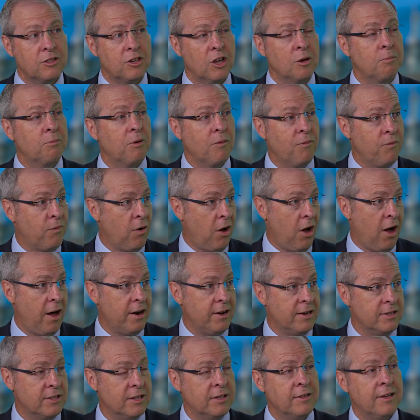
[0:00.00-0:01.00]
so
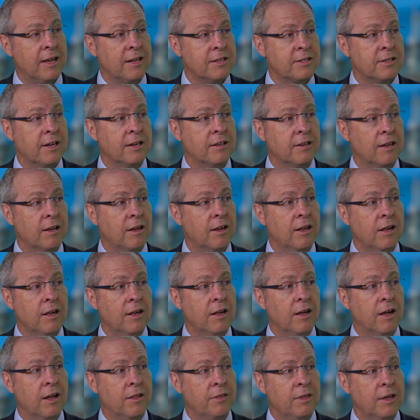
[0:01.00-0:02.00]
providers in that sector
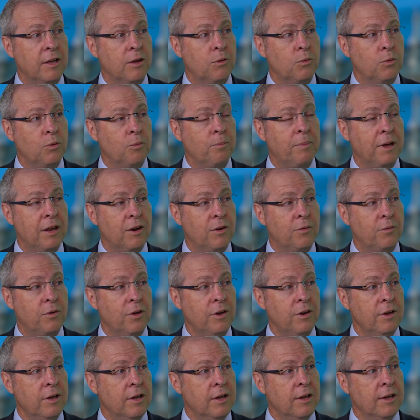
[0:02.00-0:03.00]
I think will
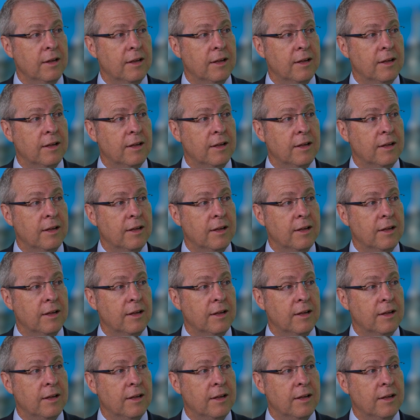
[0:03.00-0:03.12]
benefit.